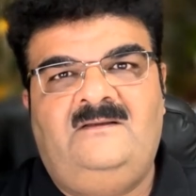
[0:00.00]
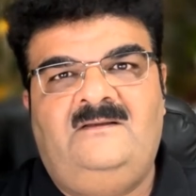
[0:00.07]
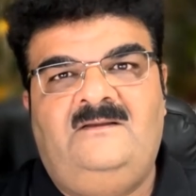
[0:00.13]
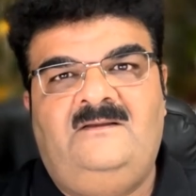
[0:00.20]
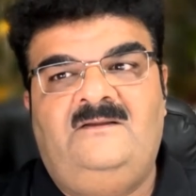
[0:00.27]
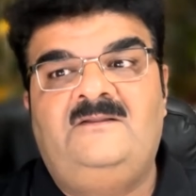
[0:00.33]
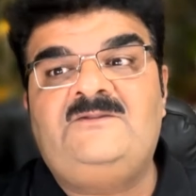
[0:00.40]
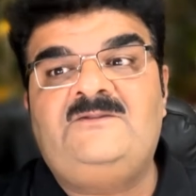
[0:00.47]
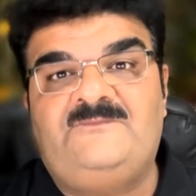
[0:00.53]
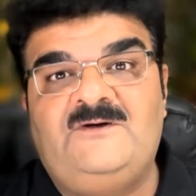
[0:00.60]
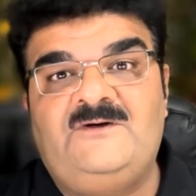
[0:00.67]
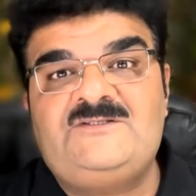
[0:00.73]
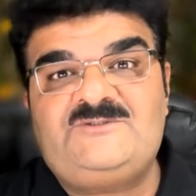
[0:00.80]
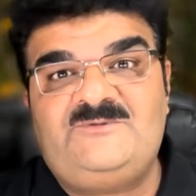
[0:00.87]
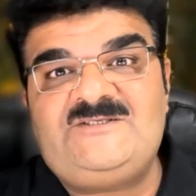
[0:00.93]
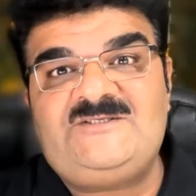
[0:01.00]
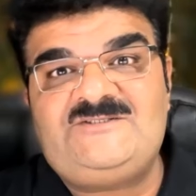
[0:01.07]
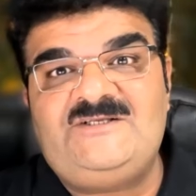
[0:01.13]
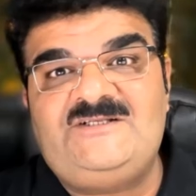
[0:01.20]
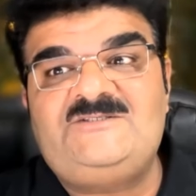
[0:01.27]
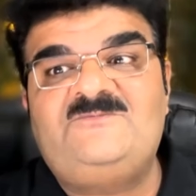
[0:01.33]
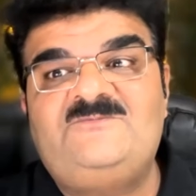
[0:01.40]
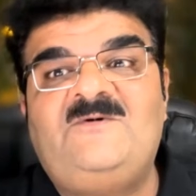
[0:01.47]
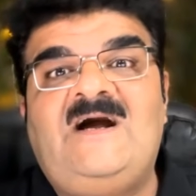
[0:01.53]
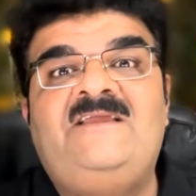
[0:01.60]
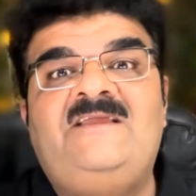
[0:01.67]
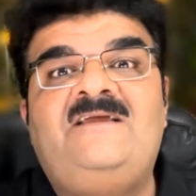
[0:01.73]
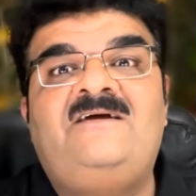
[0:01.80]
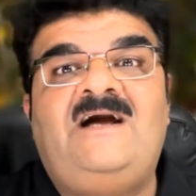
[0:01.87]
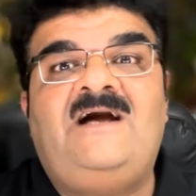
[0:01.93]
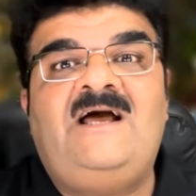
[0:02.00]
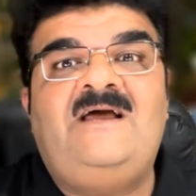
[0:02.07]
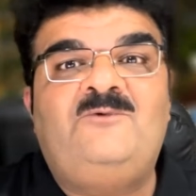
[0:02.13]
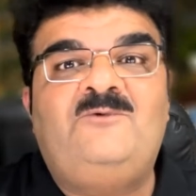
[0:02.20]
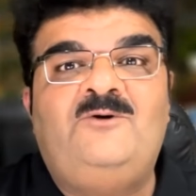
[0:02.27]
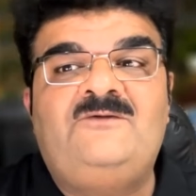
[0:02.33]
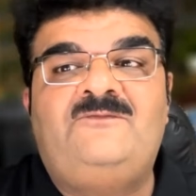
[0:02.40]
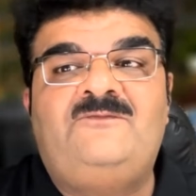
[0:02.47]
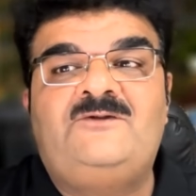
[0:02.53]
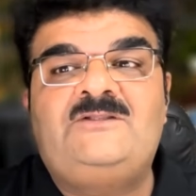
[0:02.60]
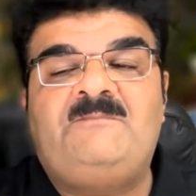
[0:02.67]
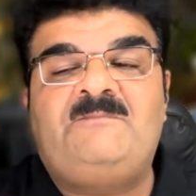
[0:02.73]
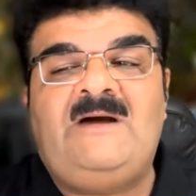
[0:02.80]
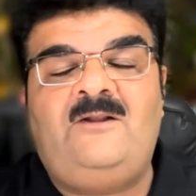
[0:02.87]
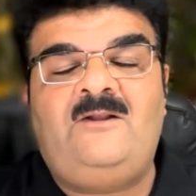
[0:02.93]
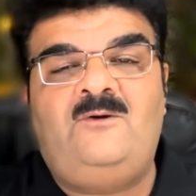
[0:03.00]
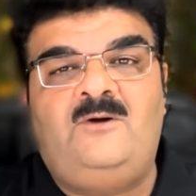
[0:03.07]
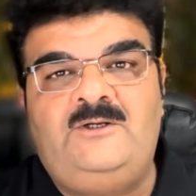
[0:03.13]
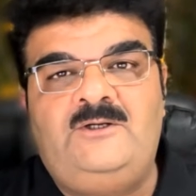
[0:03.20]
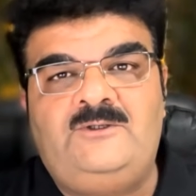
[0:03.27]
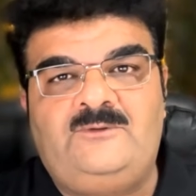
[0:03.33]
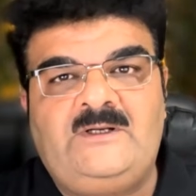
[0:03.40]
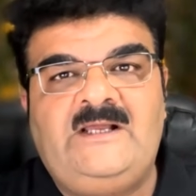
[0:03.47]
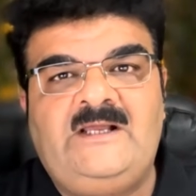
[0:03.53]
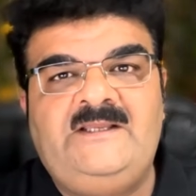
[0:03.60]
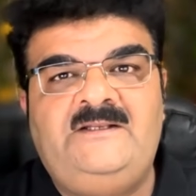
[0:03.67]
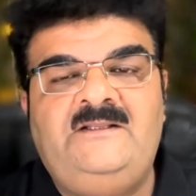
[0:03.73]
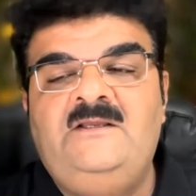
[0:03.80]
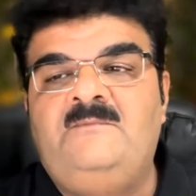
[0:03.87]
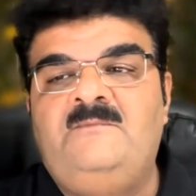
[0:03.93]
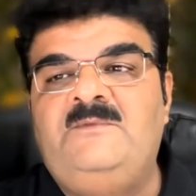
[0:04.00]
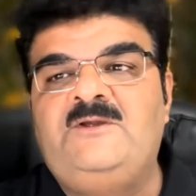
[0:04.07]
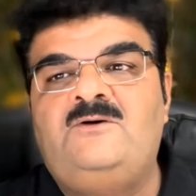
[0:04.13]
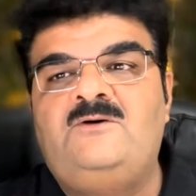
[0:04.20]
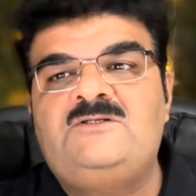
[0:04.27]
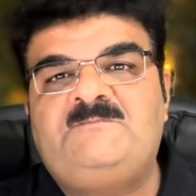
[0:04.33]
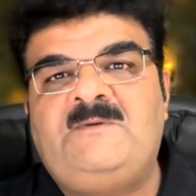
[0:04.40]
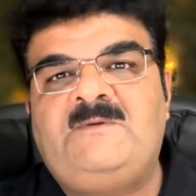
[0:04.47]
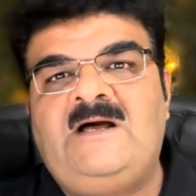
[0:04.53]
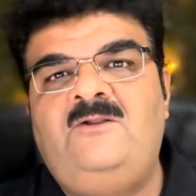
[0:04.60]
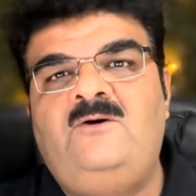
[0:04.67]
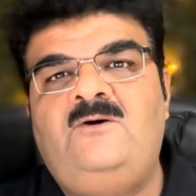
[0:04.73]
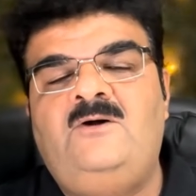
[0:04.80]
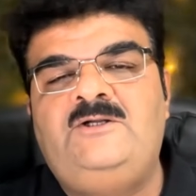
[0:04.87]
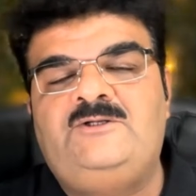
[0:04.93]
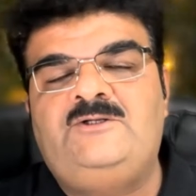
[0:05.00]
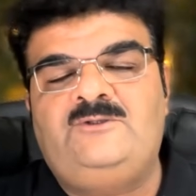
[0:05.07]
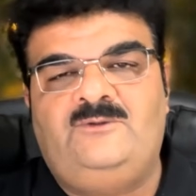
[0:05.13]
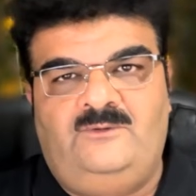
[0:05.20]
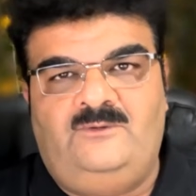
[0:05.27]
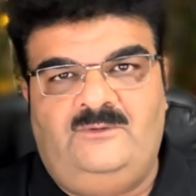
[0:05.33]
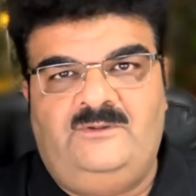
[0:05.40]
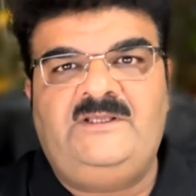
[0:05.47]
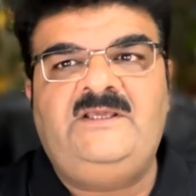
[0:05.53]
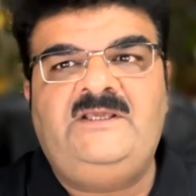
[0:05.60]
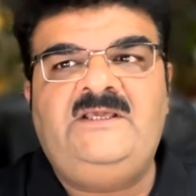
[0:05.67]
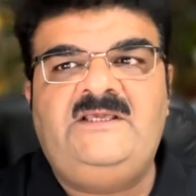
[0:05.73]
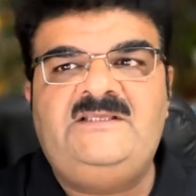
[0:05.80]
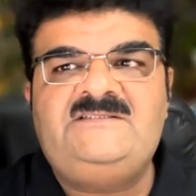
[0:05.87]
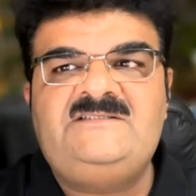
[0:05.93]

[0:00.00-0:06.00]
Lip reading: The first question is why I am going for the Palo Alto, right? Because Palo Alto is